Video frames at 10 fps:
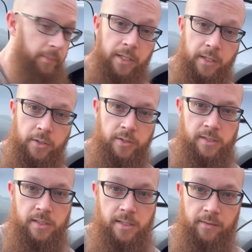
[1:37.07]
here. You can
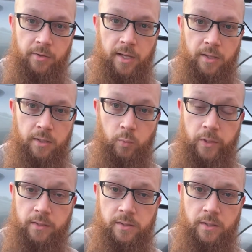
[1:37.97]
see I've got the
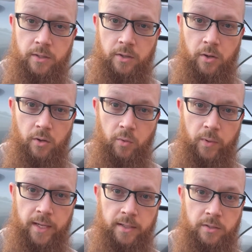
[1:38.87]
wheel turned all the
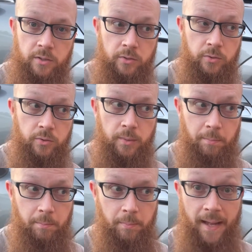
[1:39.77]
way to the
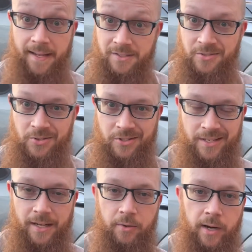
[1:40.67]
passenger
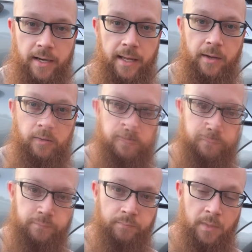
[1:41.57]
side right now.
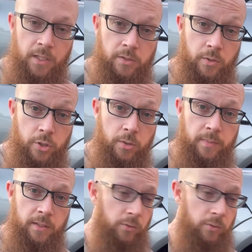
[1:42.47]
So I should be able to